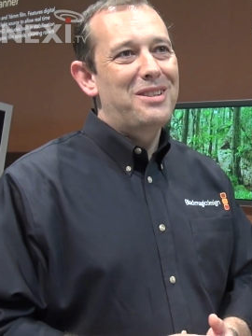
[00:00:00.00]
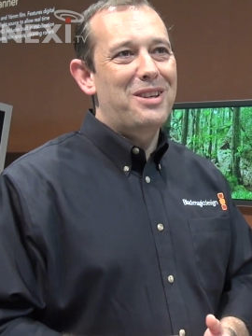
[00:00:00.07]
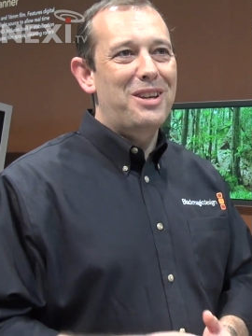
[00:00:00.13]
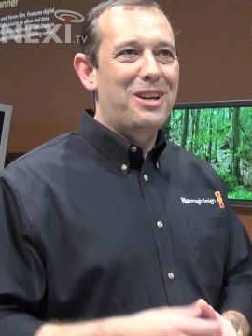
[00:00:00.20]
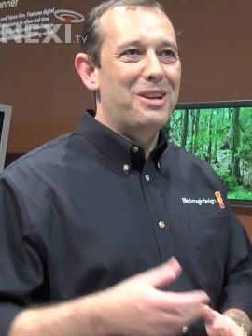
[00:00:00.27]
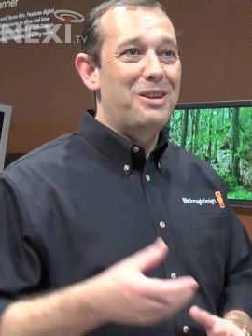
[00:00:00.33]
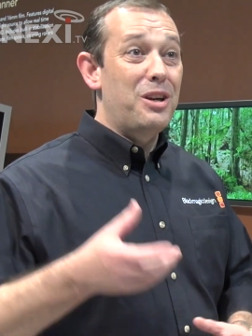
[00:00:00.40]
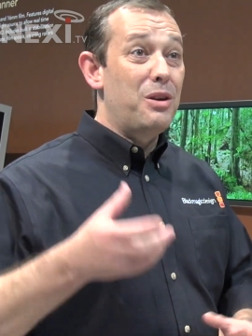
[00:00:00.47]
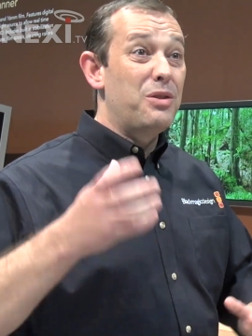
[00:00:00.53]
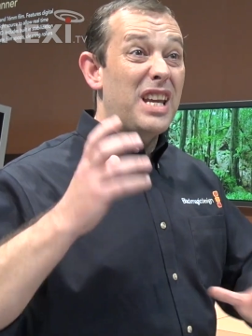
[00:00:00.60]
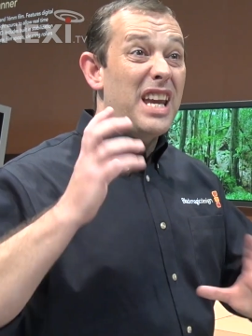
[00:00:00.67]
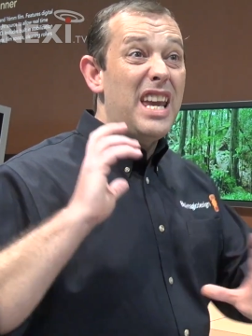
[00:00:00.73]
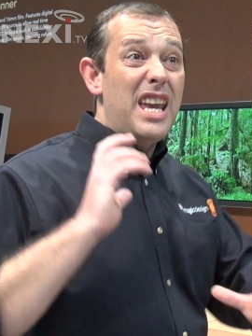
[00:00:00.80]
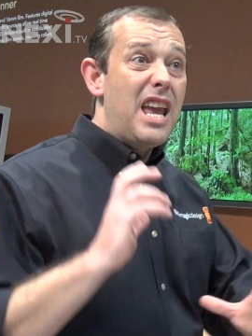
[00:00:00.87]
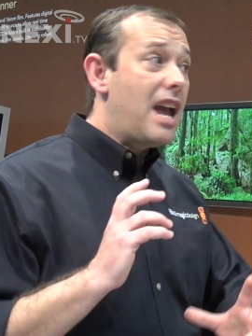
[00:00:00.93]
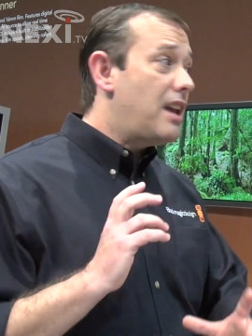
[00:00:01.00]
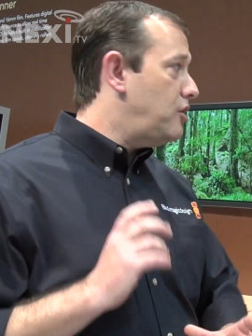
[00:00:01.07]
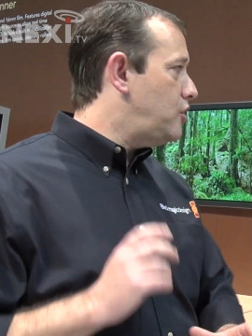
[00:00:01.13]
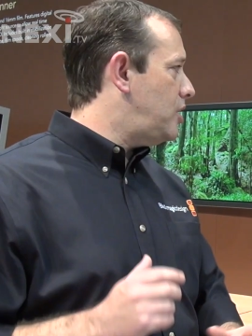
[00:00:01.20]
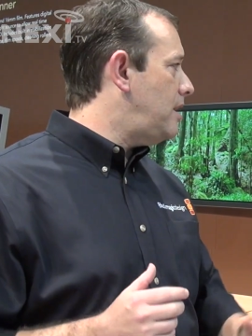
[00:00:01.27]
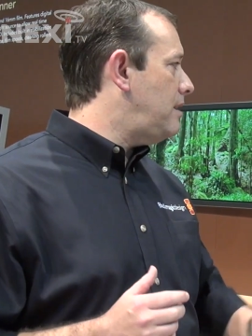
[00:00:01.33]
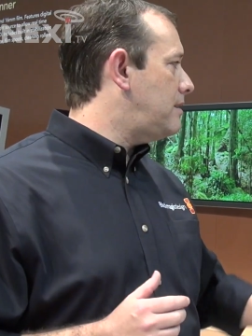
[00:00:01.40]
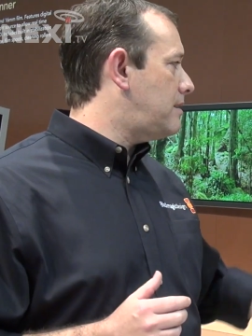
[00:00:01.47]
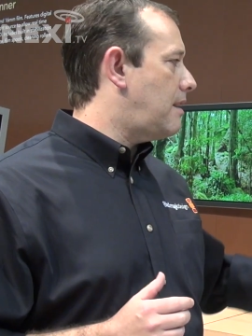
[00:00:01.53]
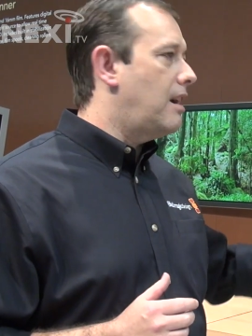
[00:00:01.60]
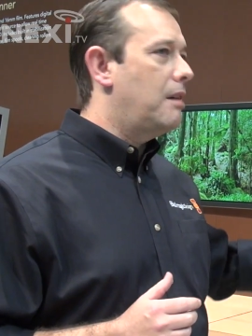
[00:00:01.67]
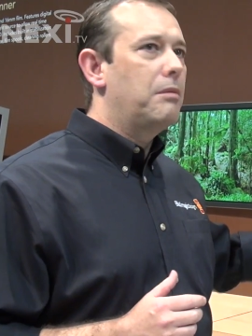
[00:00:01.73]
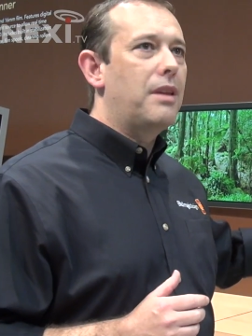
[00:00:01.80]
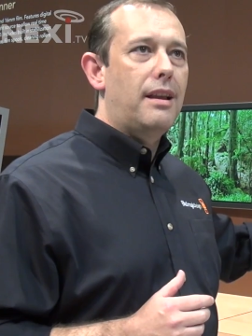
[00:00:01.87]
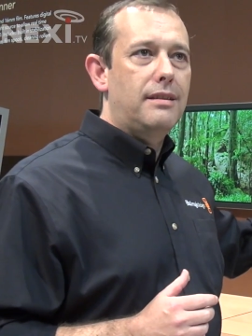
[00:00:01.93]
so you could use ENG
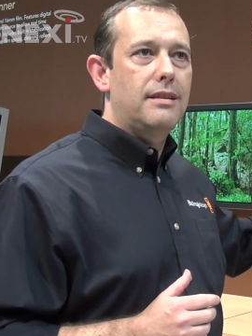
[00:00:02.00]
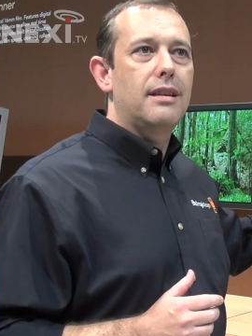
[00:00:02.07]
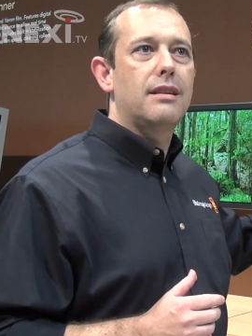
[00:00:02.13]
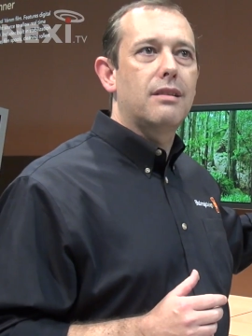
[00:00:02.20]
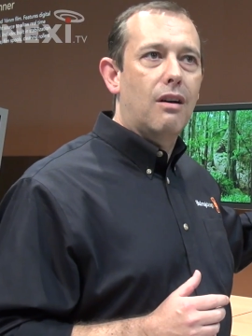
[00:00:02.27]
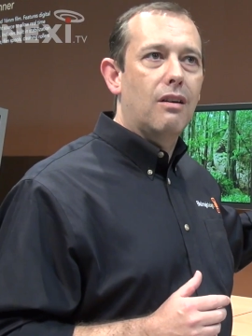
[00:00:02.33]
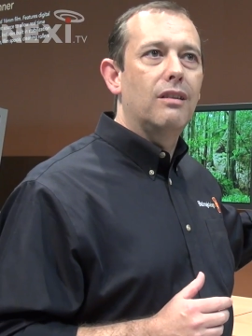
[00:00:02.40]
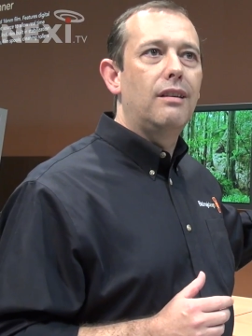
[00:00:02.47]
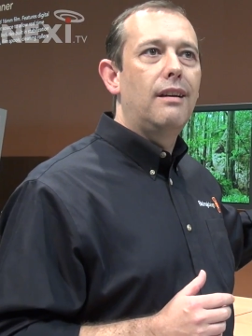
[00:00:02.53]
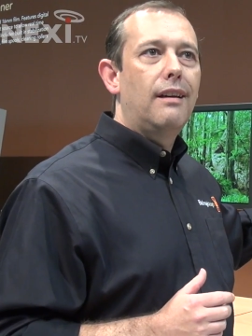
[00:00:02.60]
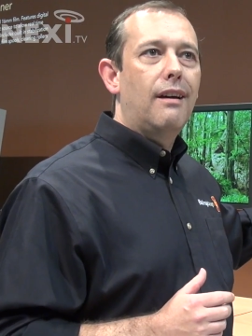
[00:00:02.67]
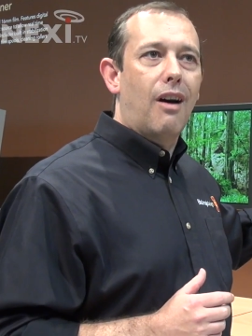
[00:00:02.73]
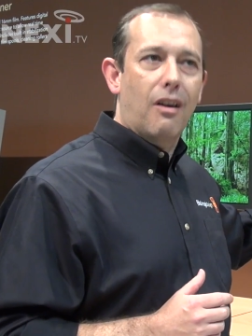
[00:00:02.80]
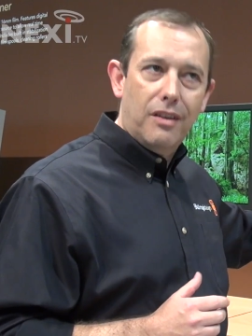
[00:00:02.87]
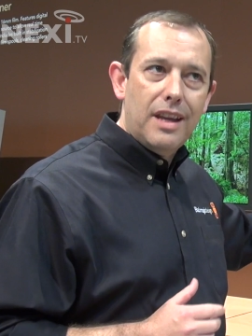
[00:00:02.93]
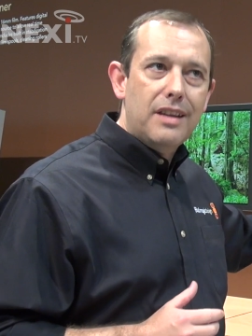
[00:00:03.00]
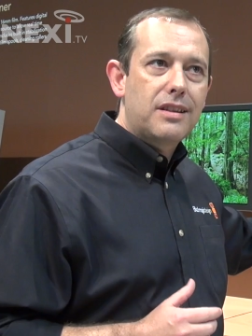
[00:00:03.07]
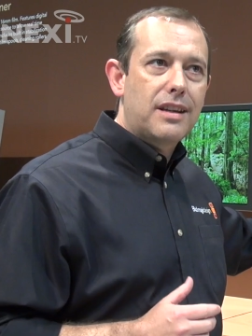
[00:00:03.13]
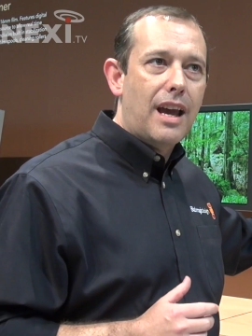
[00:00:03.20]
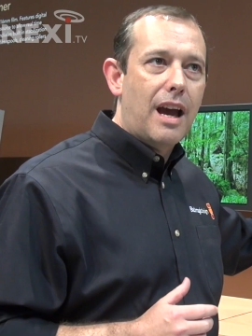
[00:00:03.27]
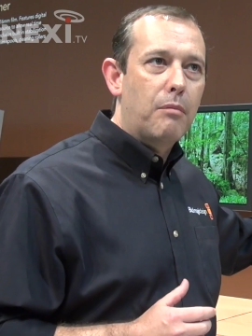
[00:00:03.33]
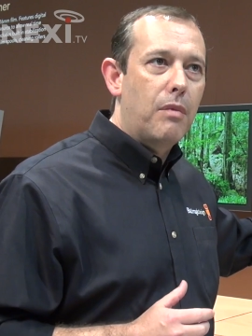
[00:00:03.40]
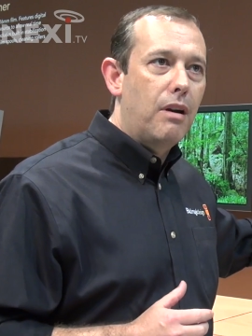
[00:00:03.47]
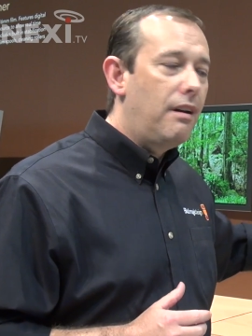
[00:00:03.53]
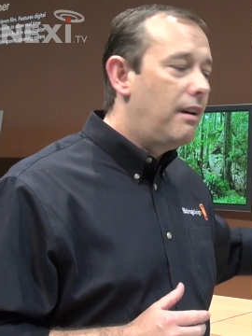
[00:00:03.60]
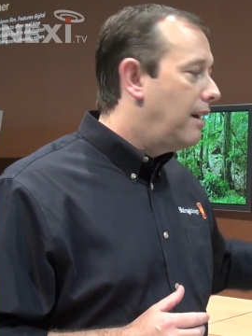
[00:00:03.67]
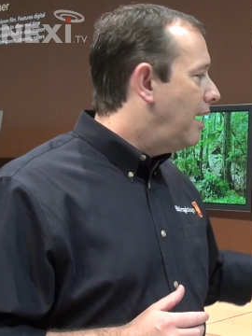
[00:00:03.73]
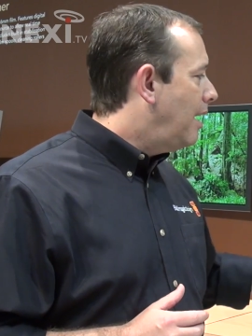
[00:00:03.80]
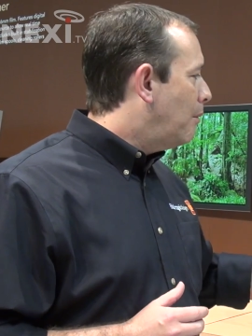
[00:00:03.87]
type lenses on this camera.